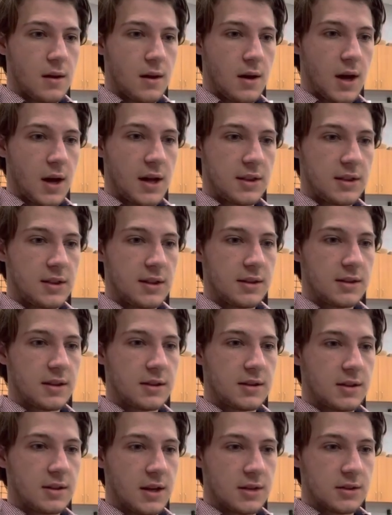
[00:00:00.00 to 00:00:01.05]
I think that
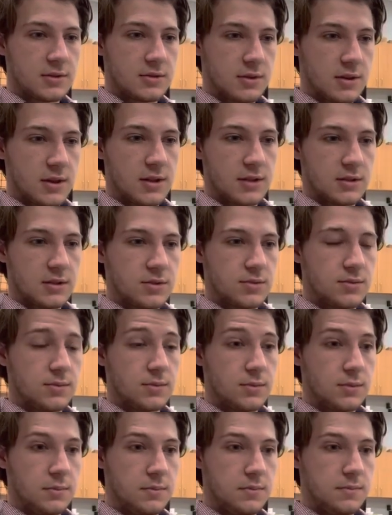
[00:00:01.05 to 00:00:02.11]
the extra inch
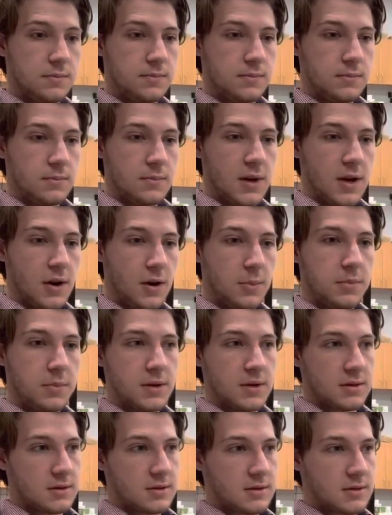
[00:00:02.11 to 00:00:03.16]
will help
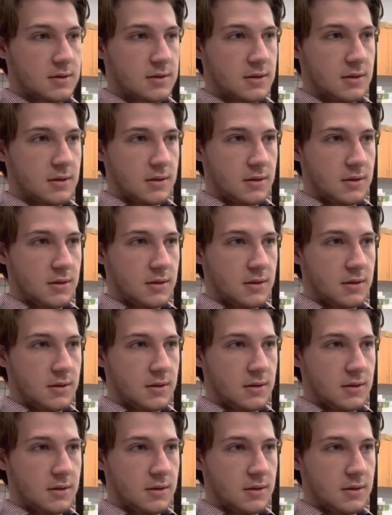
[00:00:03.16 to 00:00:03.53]
us,